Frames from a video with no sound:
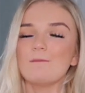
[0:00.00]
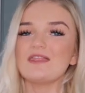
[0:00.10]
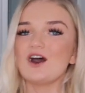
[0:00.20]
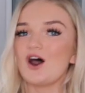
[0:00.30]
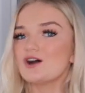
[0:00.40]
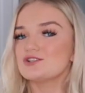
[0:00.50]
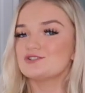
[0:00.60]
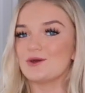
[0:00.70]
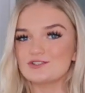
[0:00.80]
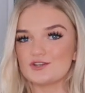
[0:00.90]
But they are
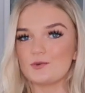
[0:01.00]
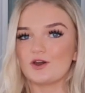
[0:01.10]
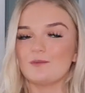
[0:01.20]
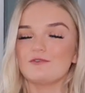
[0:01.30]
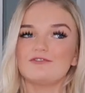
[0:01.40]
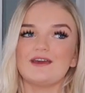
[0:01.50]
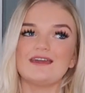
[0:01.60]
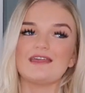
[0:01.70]
so super comfy.